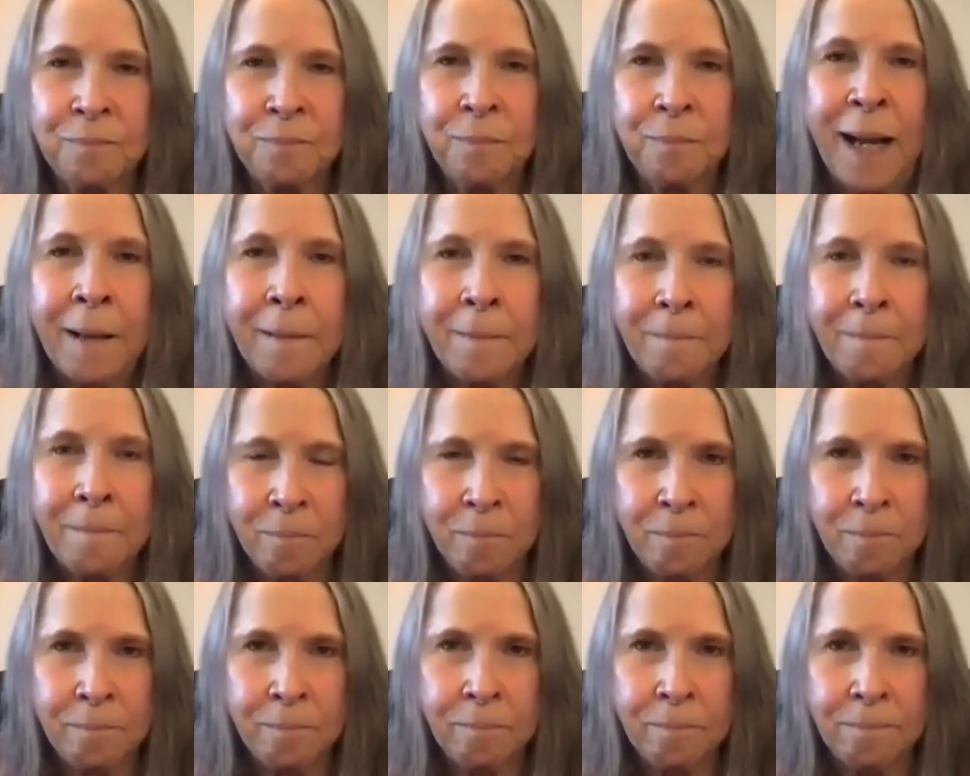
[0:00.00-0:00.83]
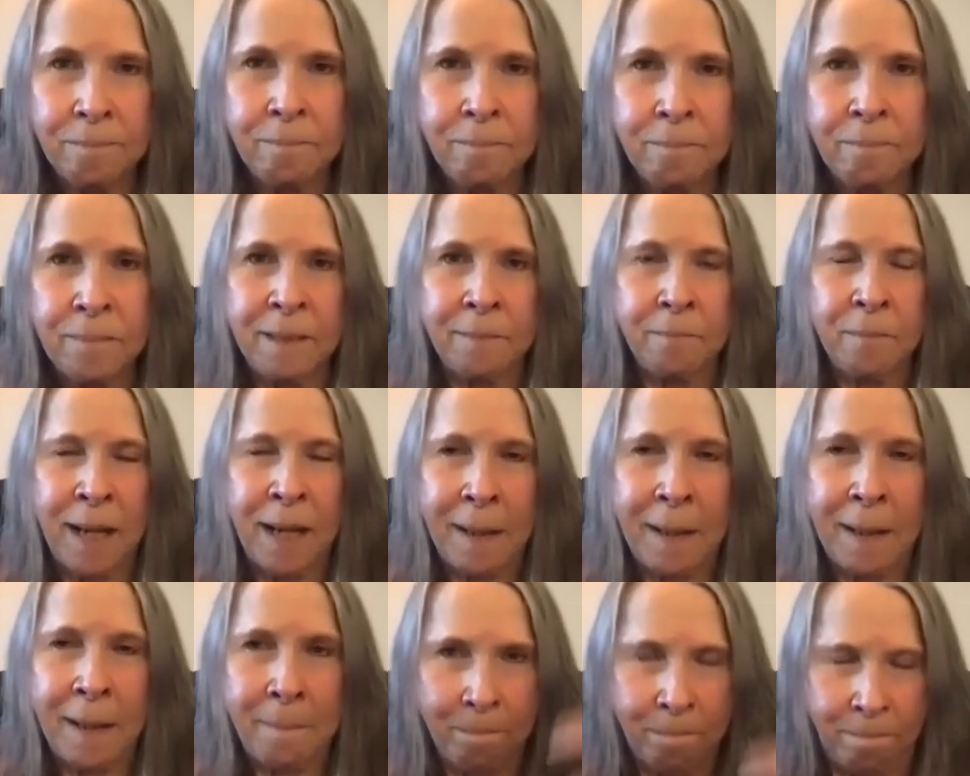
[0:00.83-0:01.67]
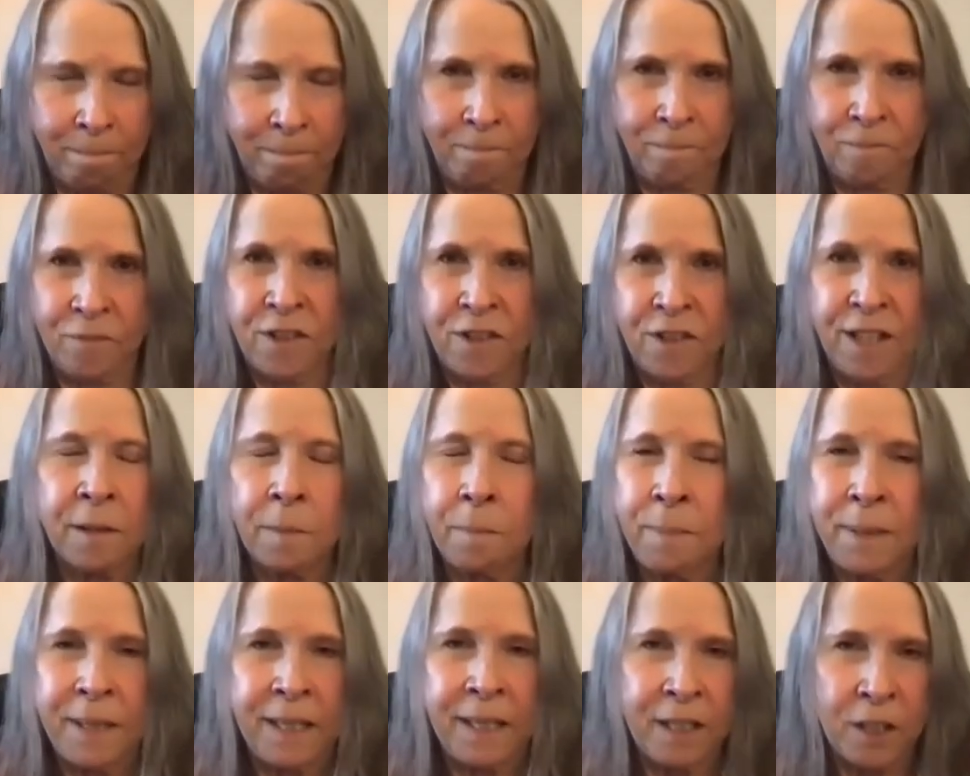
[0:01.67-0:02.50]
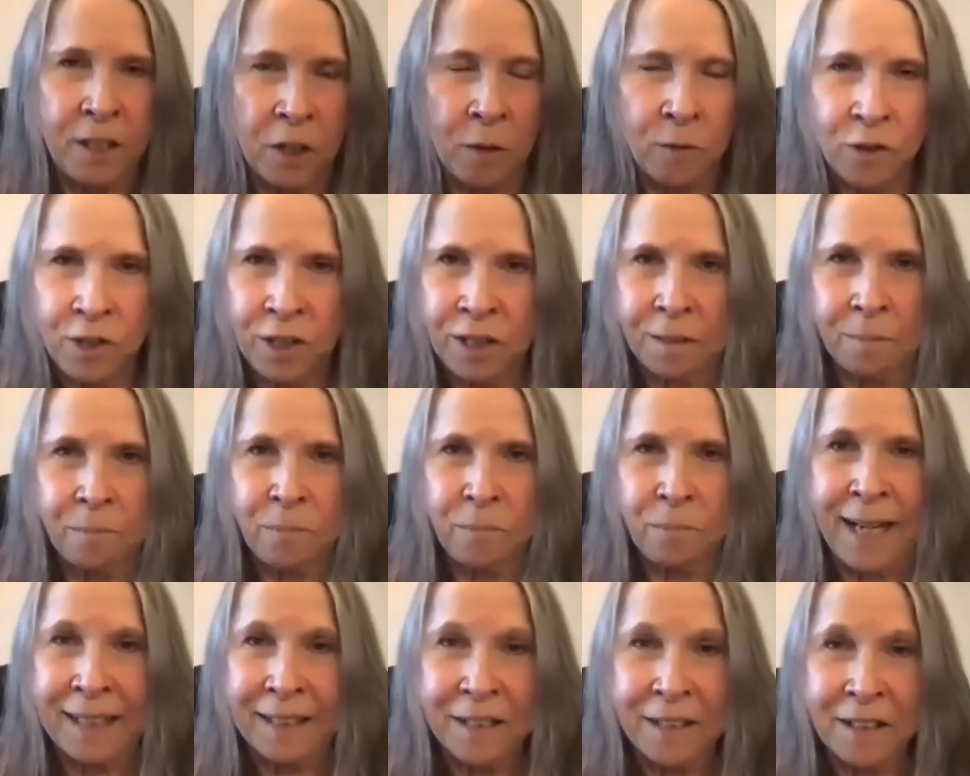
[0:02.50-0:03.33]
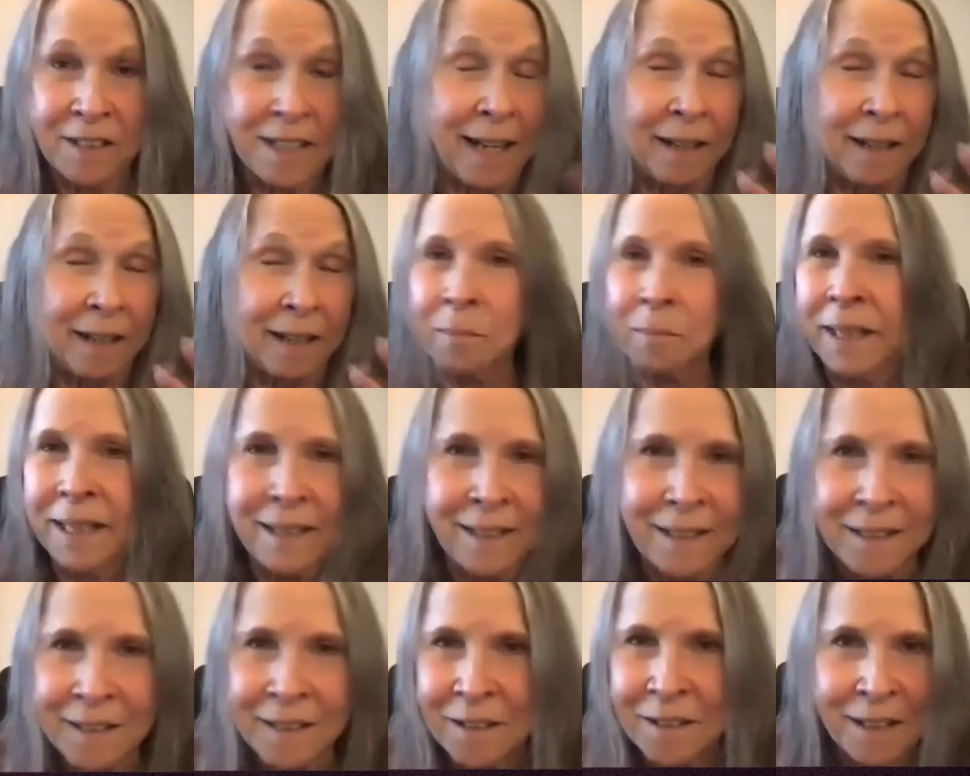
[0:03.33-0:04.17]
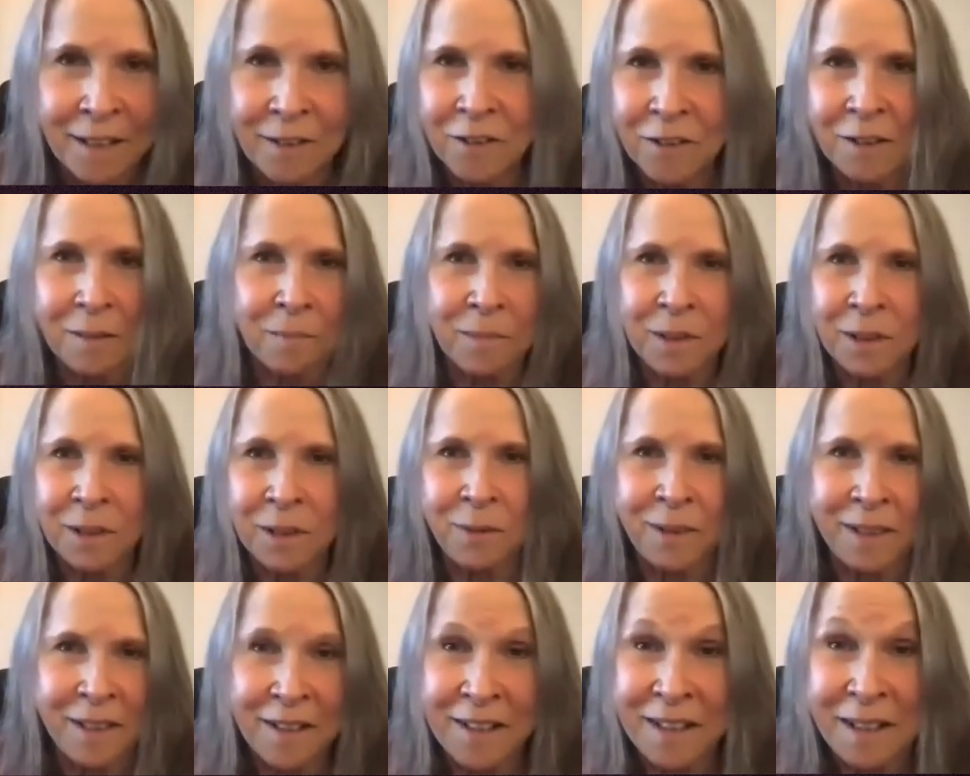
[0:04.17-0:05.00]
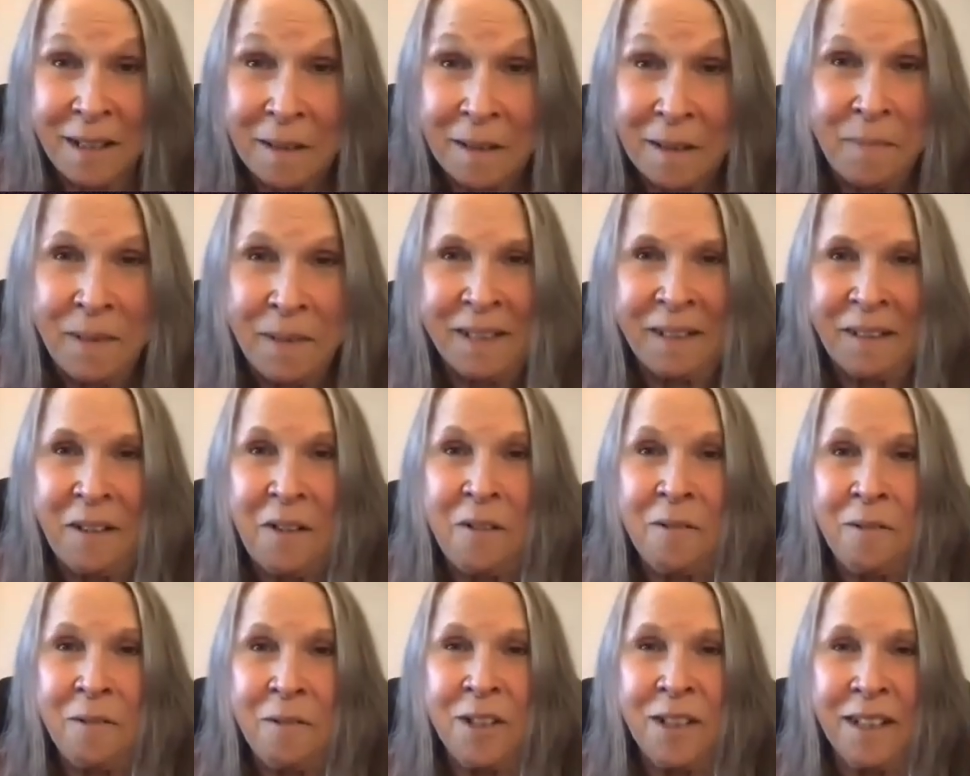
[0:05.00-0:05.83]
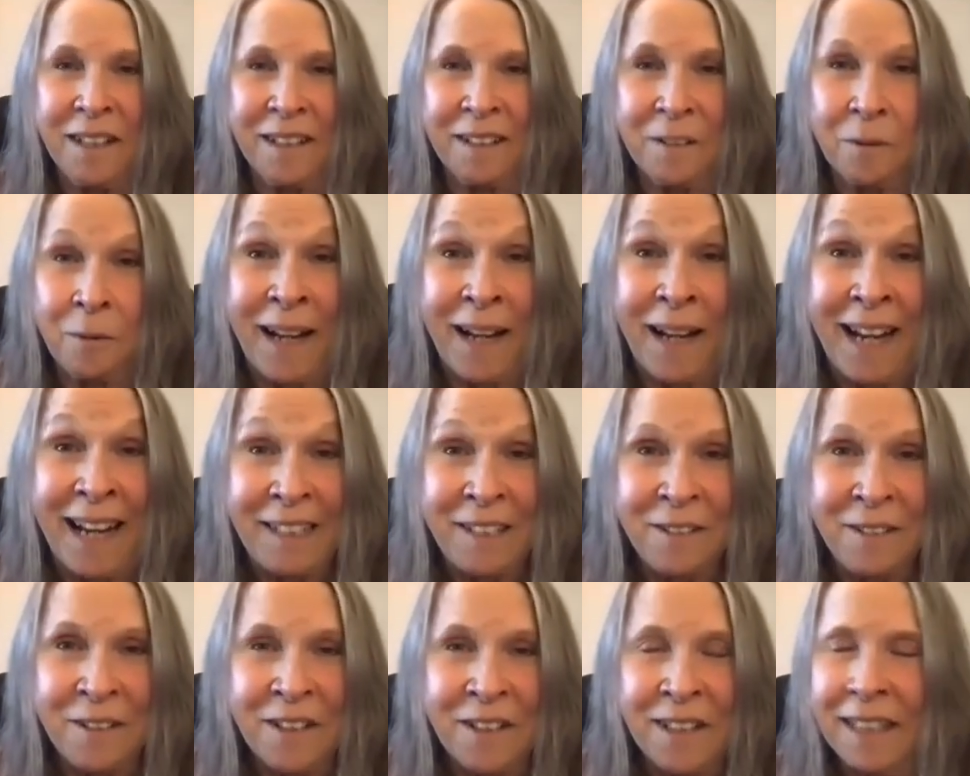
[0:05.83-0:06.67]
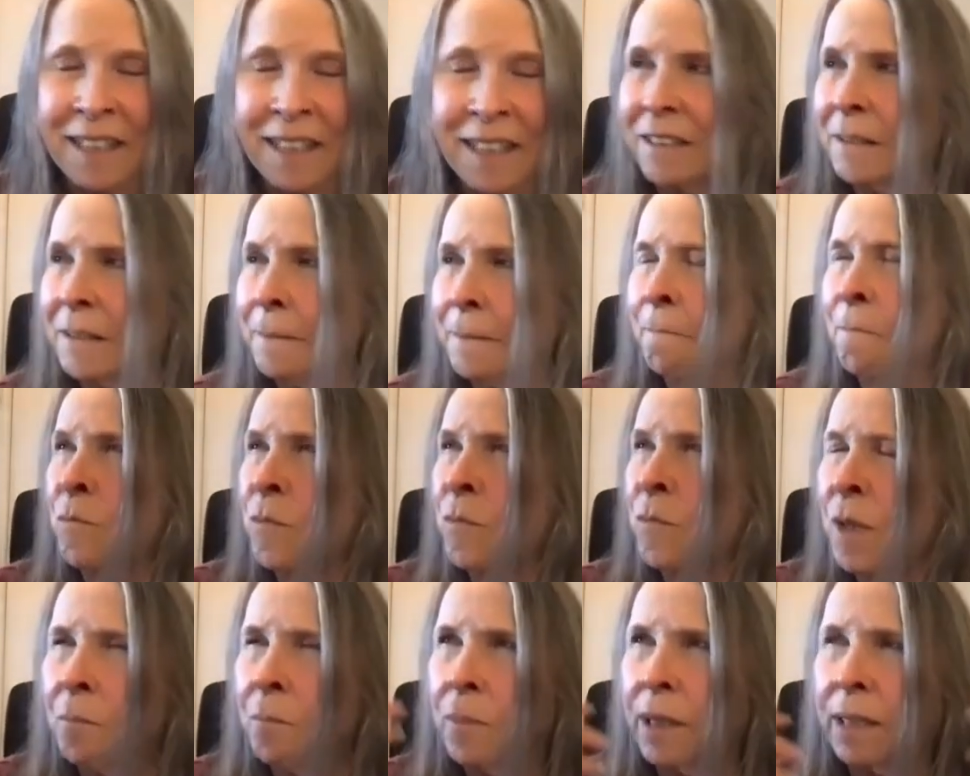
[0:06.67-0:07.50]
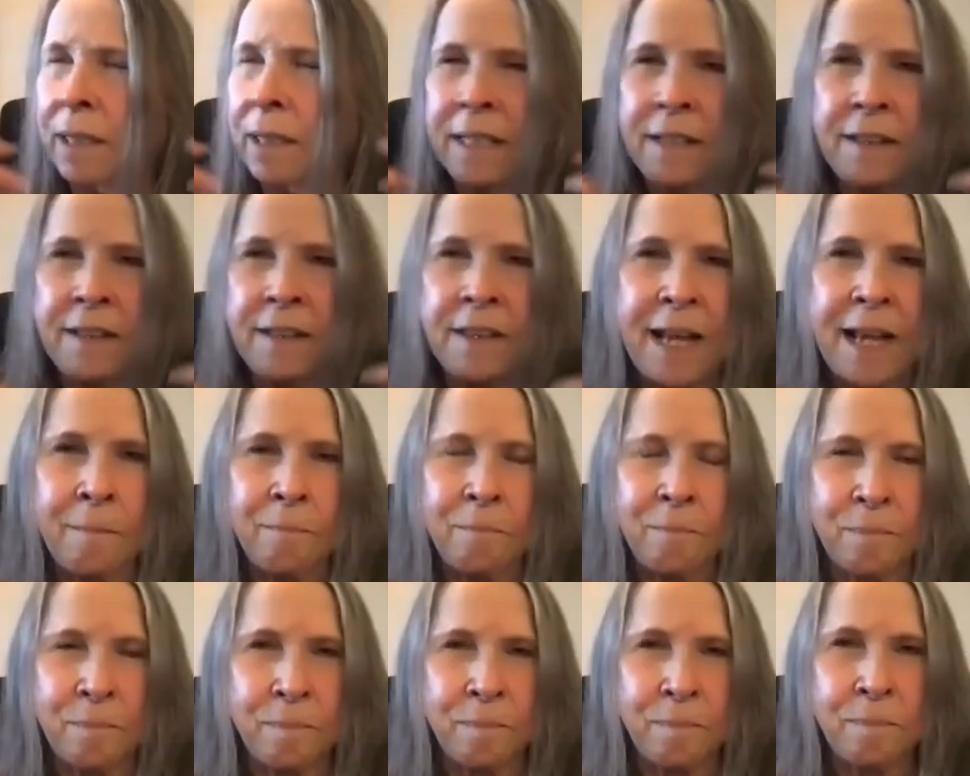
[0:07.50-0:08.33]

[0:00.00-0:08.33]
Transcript: my in my therapy coaching practice i don't make a distinction between therapy and coaching the way i do things but in that